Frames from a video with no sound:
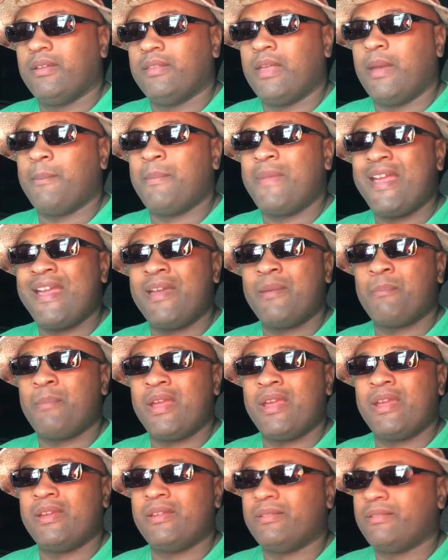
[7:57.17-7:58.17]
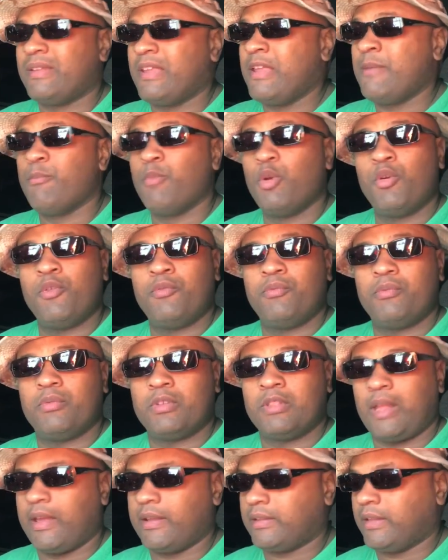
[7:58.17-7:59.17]
That man he
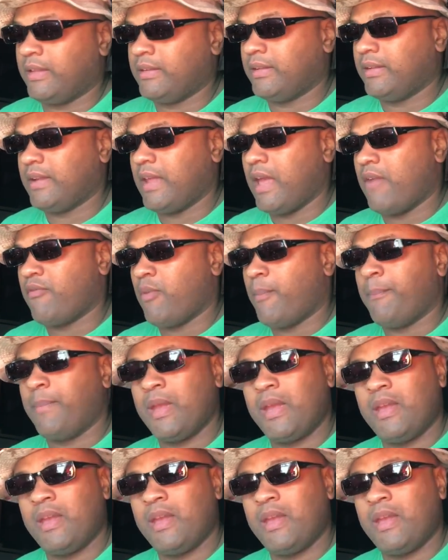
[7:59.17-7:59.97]
moved, like, they didn't have a